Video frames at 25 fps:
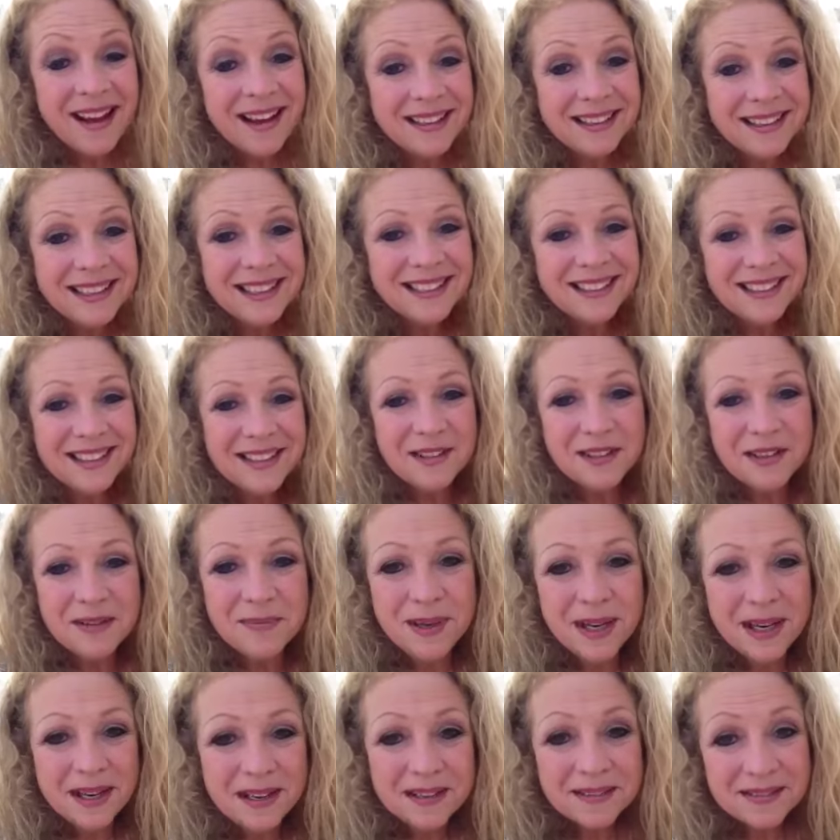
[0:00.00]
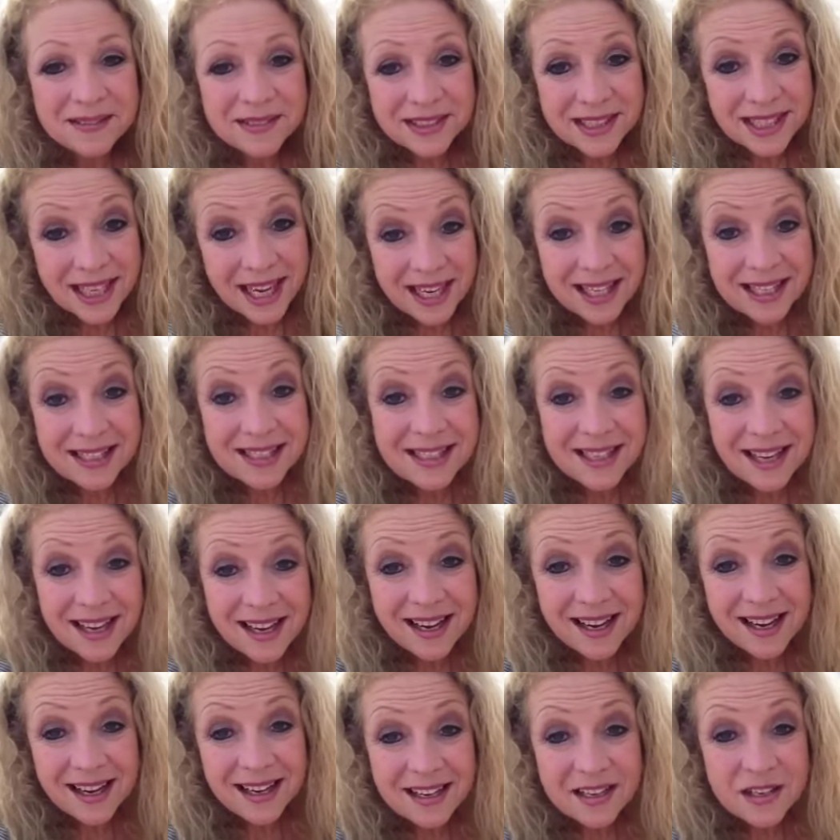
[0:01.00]
And so they were a pair of size
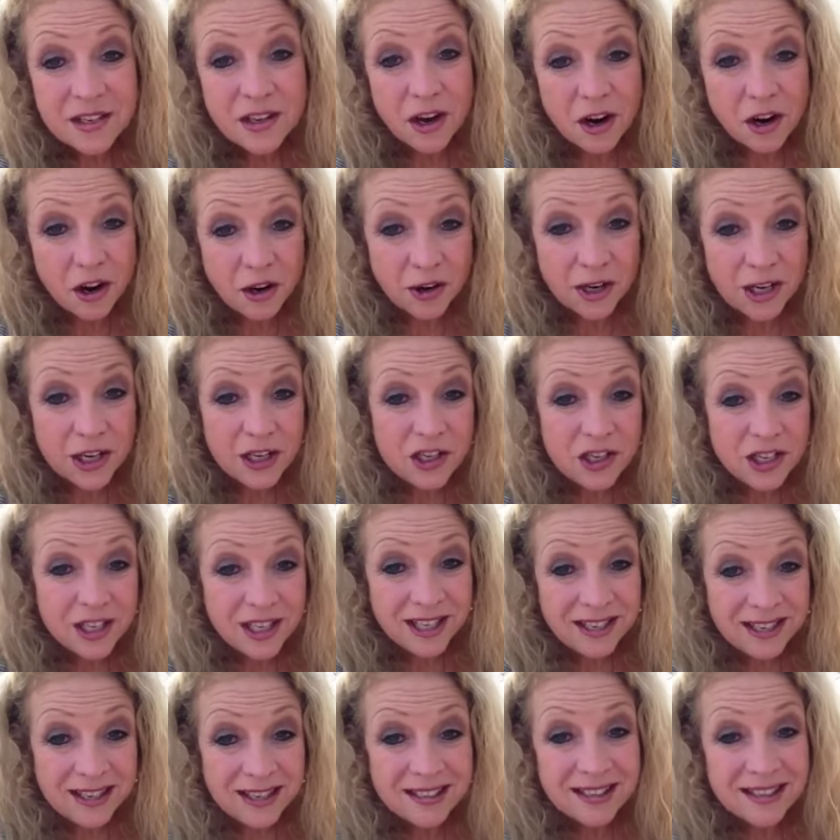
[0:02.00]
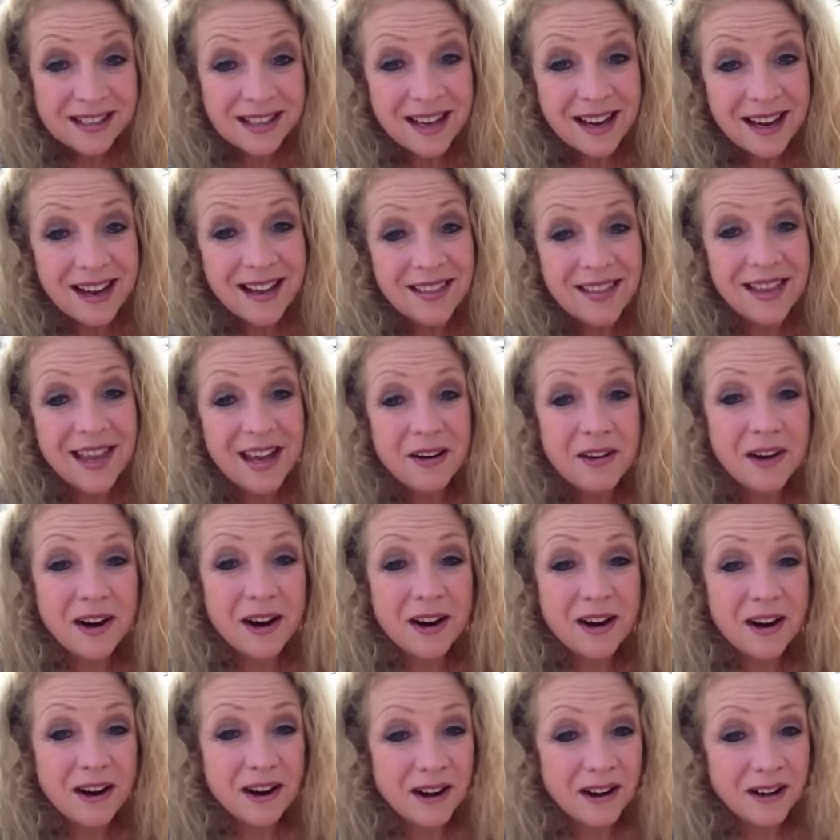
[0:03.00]
10 Tahari jeans, and they
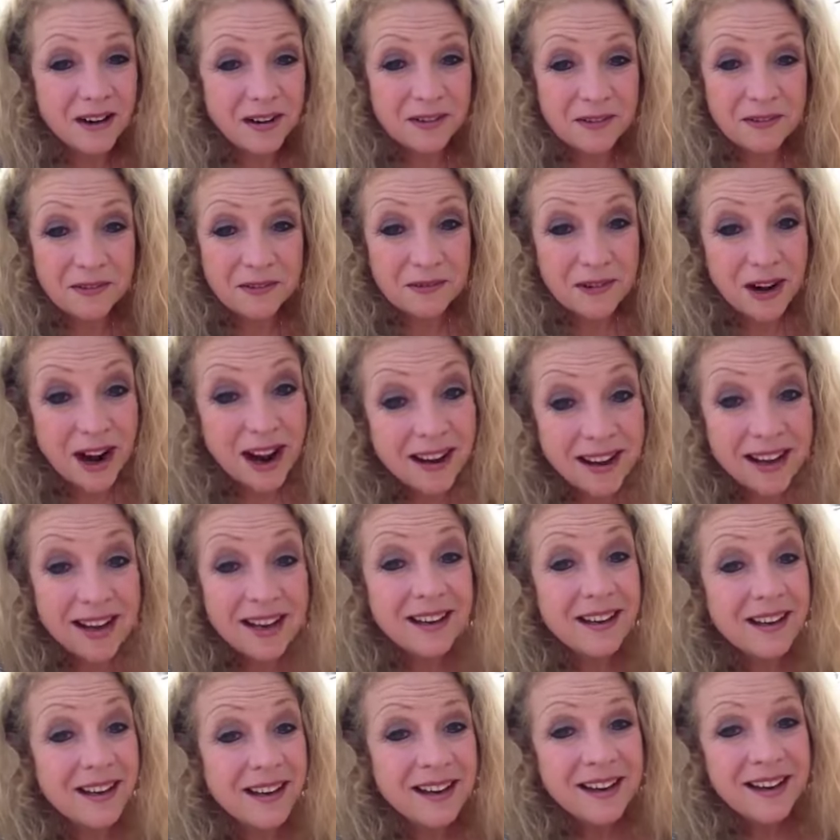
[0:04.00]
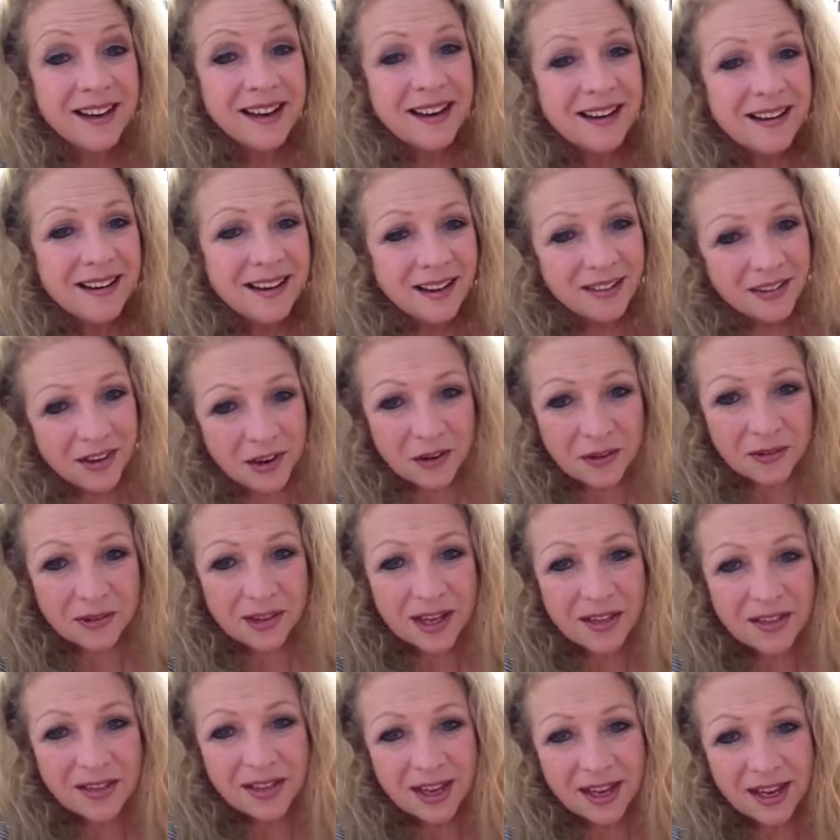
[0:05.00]
are rocking. Now, the
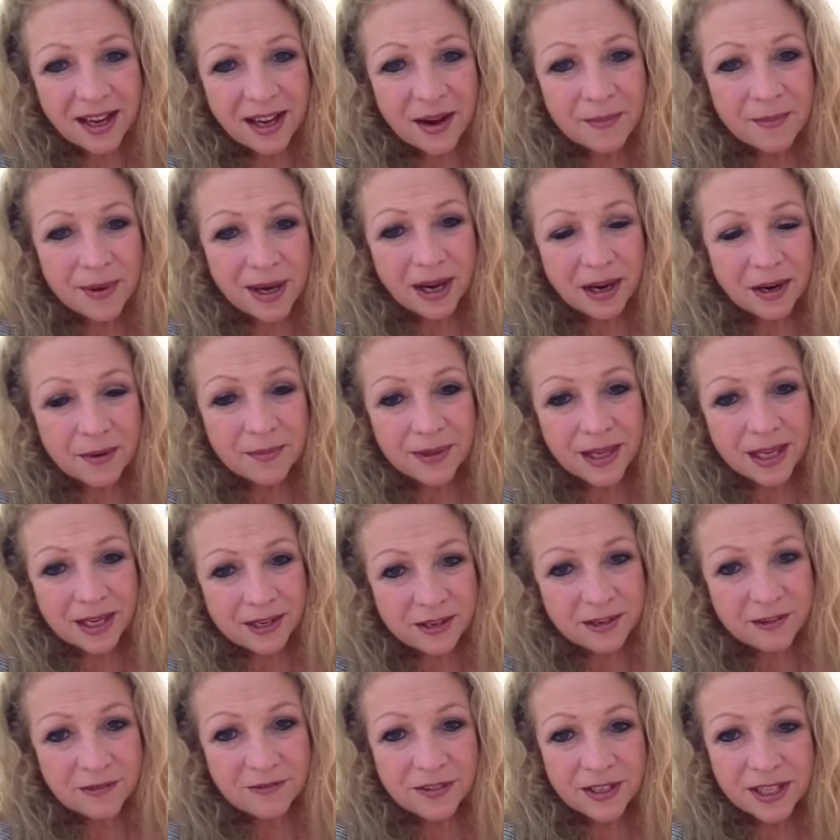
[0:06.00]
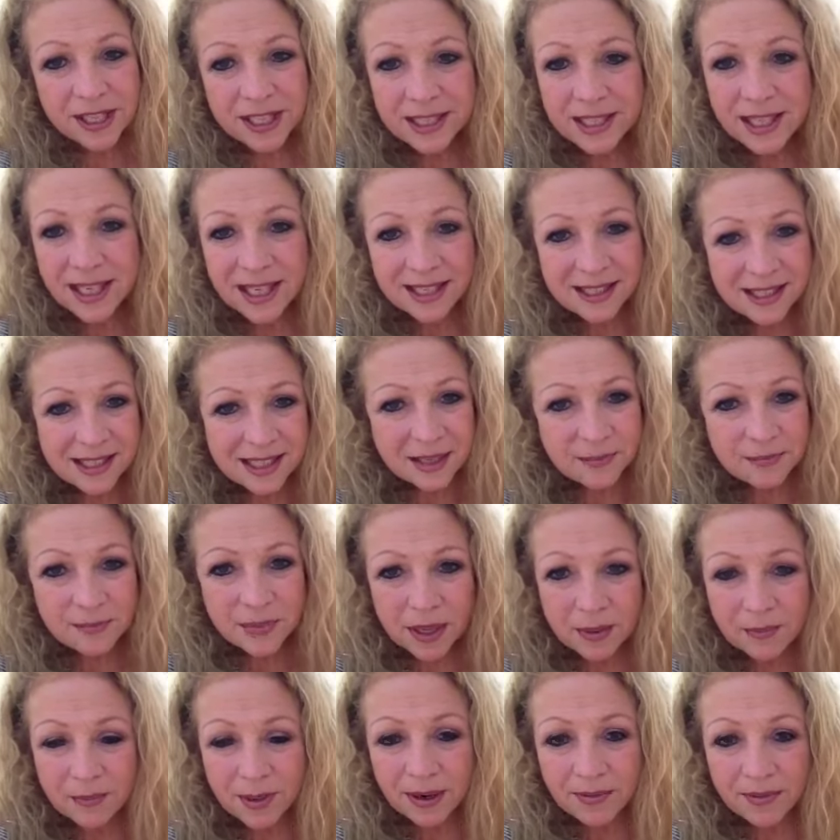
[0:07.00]
only thing about them, they do fit, they zip
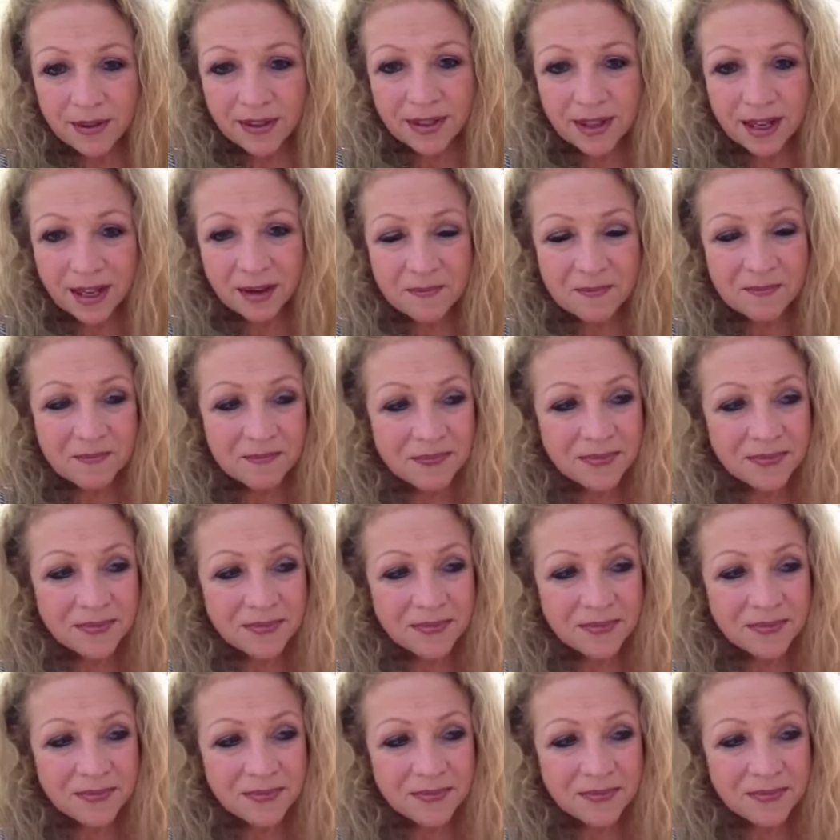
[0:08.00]
up everything.